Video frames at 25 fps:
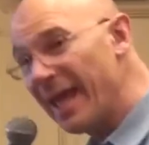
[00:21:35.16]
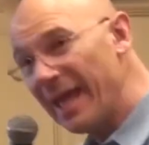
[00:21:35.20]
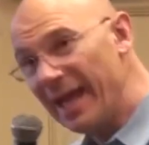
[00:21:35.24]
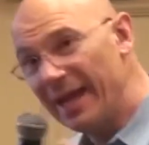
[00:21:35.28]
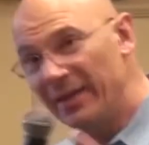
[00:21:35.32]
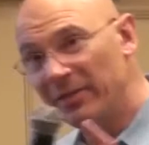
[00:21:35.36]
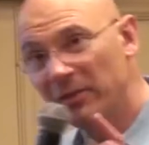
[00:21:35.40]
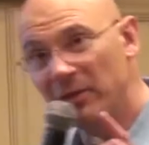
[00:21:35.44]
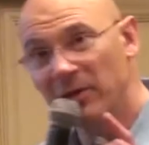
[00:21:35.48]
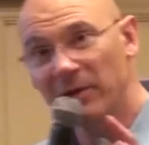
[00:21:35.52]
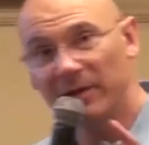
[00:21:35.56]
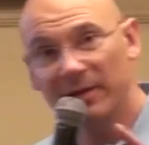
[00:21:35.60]

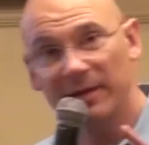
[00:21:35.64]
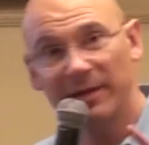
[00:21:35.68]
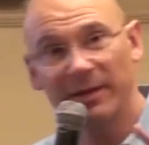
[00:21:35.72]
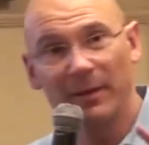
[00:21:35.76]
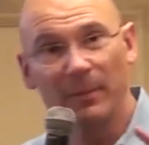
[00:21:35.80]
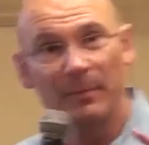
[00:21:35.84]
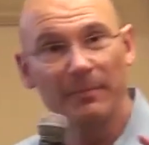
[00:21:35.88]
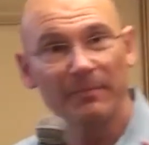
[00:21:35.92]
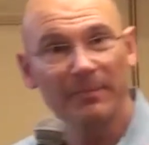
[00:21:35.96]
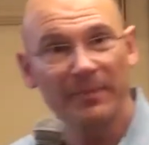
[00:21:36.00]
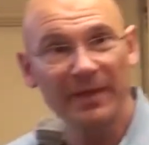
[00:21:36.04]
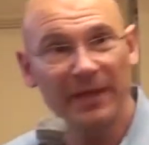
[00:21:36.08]
And look,
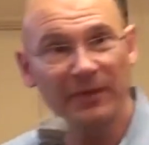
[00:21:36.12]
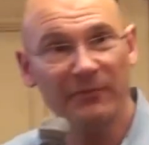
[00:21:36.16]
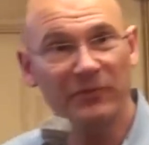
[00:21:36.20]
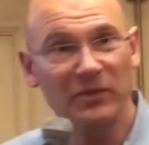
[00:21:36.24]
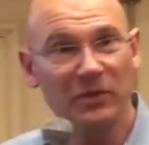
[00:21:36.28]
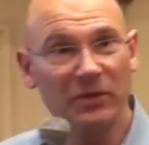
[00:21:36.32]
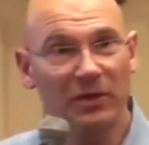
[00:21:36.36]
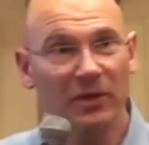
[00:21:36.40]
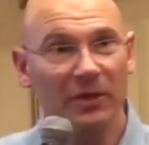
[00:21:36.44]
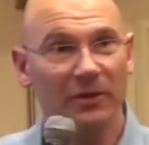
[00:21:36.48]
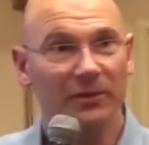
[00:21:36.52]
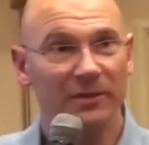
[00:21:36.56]
if
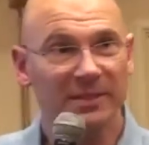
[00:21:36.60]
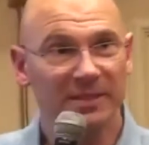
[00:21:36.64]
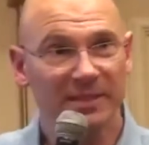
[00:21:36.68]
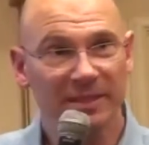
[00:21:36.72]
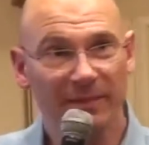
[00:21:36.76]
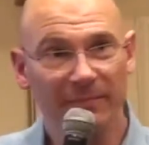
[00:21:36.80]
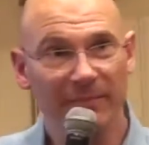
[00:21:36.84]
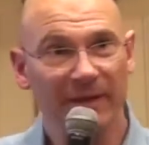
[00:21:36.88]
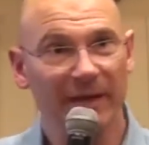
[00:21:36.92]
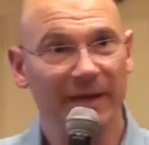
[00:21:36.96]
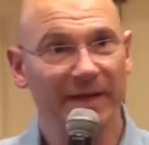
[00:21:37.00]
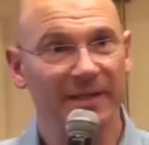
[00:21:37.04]
you go to
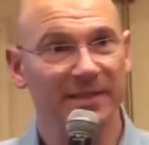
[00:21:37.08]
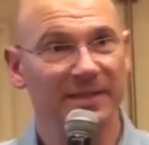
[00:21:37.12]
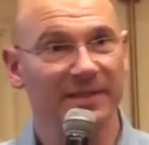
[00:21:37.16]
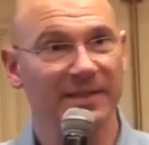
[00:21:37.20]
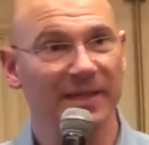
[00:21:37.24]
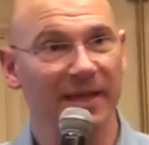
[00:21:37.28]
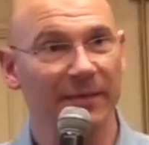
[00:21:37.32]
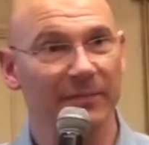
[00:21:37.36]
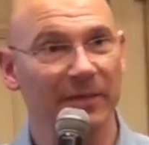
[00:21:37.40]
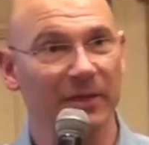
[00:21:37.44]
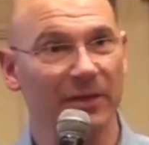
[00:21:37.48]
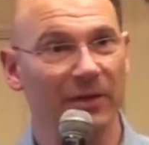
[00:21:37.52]
somebody's
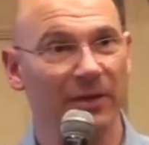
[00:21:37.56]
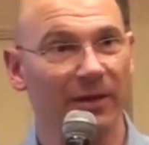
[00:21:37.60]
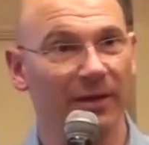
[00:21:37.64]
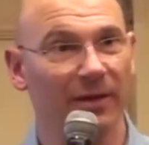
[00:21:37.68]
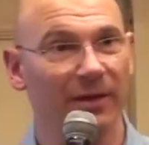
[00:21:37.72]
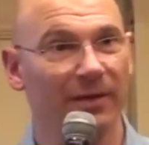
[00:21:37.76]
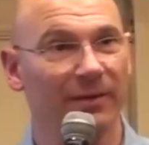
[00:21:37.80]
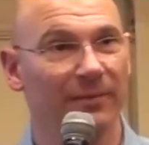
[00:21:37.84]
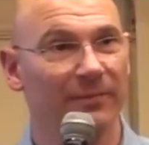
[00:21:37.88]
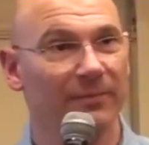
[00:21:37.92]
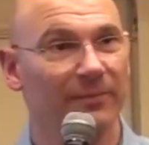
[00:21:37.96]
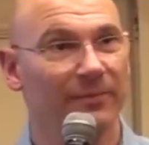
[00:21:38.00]

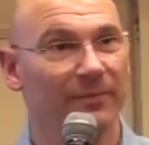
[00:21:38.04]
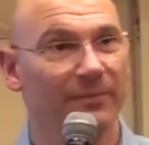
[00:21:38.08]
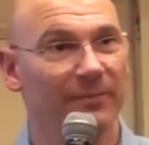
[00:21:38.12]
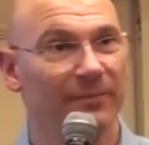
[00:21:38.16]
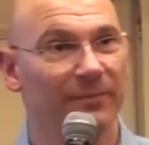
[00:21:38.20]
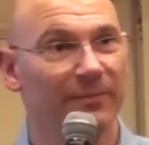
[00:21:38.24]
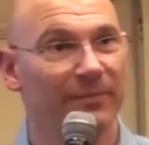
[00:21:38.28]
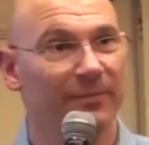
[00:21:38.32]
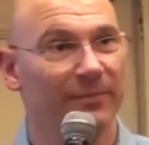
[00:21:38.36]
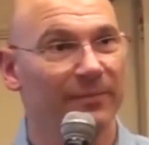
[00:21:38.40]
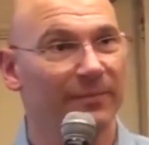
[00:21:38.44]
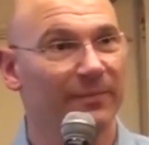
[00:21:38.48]
seminar
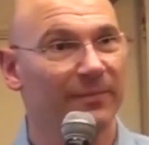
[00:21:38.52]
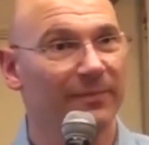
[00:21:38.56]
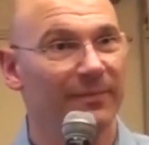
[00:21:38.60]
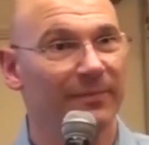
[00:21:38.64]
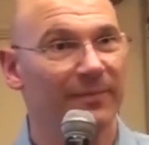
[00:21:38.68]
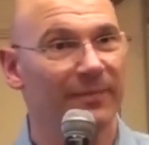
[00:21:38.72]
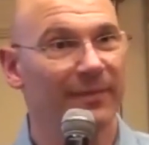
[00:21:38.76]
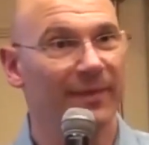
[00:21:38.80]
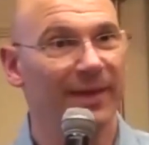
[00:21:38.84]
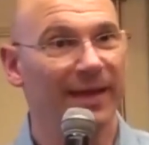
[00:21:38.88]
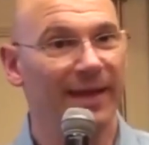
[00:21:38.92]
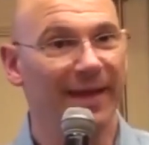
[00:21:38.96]

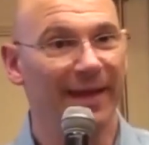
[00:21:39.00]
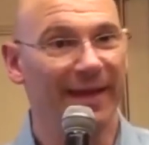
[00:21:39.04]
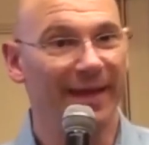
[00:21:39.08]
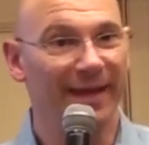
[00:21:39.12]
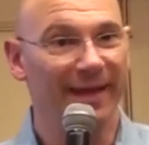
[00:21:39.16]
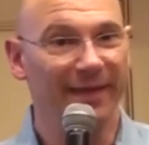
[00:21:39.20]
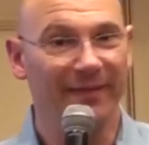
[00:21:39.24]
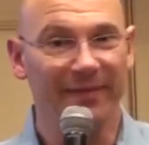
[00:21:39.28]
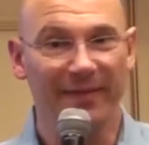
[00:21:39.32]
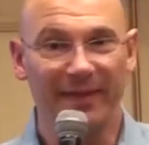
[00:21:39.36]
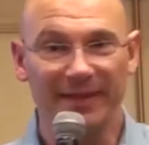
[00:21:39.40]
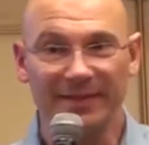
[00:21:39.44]

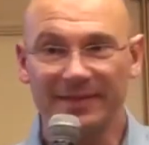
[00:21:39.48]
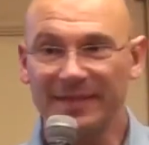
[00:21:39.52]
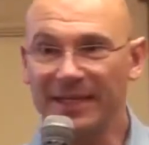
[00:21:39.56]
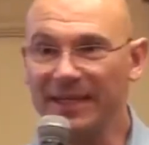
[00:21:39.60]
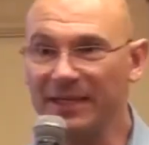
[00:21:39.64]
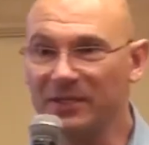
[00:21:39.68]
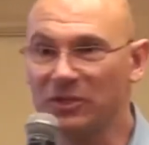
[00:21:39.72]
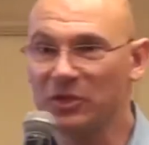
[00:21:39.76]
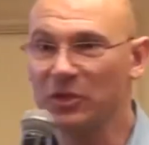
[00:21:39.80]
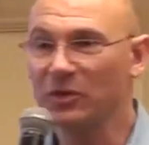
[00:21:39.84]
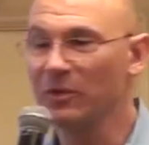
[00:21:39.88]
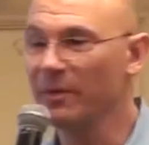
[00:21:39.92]
and they
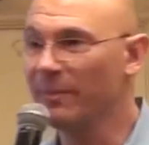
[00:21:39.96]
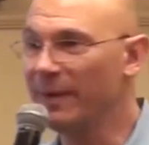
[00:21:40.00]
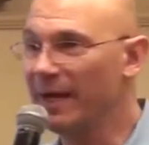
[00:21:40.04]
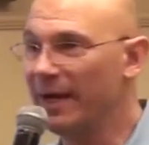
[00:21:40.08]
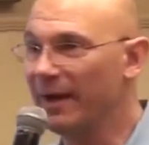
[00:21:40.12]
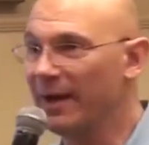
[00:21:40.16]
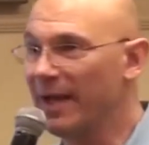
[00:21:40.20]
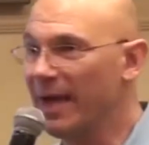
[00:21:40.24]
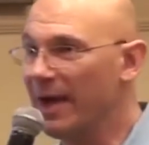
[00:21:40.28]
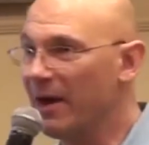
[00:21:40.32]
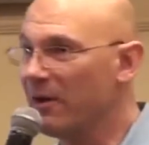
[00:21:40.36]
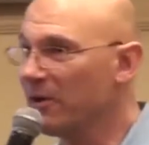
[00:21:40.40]
teach you
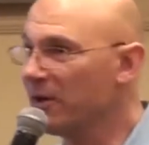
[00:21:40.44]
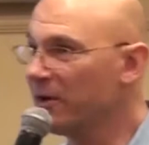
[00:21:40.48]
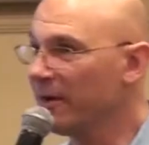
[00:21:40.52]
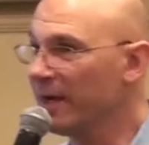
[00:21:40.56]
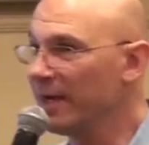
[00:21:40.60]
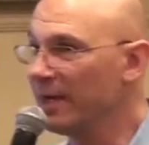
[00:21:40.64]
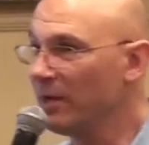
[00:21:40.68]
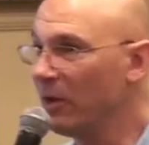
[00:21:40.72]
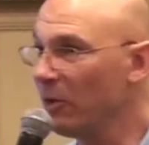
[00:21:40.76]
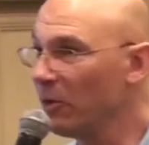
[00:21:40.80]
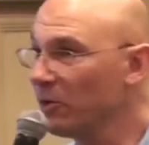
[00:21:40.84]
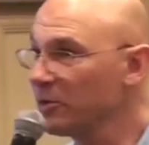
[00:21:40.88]
about how
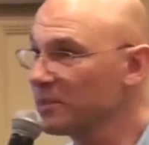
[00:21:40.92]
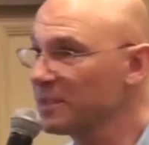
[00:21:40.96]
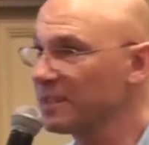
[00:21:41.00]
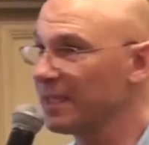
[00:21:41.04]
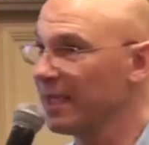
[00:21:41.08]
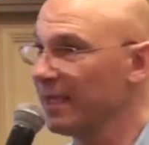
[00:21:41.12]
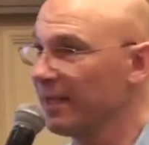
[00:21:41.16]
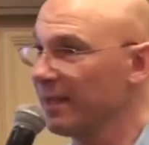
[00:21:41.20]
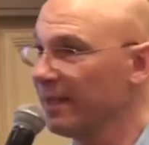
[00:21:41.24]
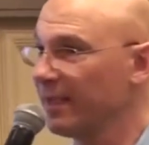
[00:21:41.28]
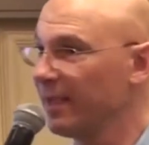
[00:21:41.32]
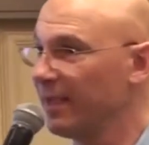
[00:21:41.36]
great
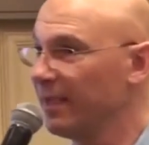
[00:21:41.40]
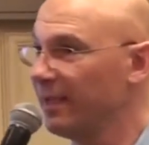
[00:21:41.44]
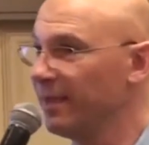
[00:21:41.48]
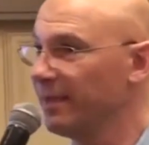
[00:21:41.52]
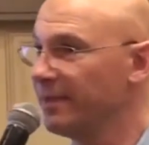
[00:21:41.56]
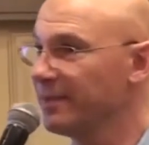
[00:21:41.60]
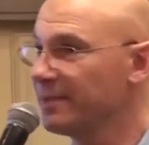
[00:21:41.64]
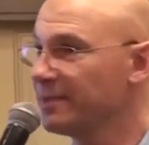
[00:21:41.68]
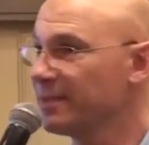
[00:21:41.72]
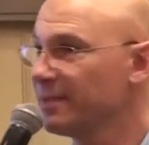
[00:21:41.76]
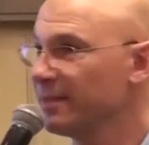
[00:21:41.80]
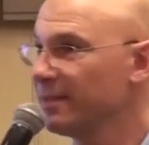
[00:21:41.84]
wholesaling
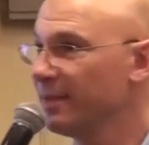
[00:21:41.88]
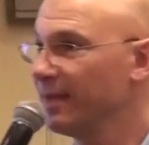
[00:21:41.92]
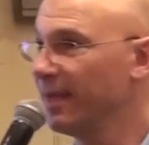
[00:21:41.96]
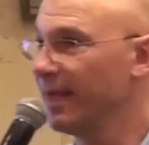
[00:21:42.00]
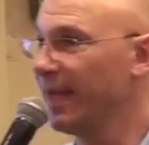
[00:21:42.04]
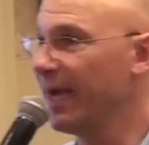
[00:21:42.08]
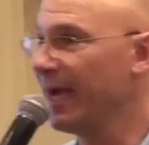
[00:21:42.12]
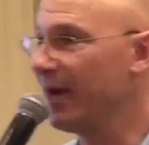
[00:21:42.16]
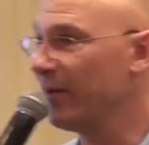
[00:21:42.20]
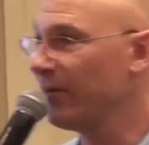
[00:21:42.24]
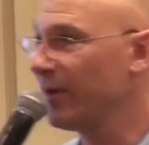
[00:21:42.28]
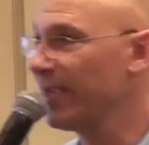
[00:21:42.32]
is and
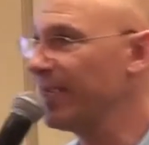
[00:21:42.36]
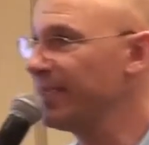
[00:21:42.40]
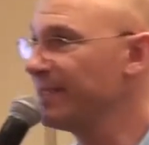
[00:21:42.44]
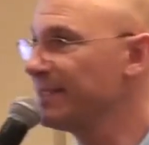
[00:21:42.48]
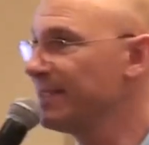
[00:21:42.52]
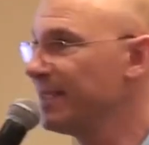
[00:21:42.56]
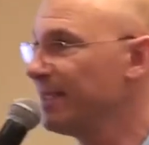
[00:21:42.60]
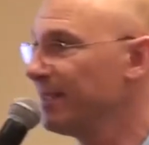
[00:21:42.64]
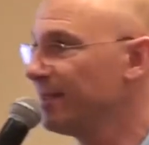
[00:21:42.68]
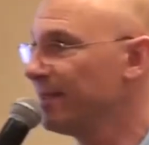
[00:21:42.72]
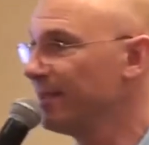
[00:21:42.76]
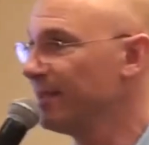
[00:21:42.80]
how
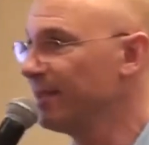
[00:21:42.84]
easy it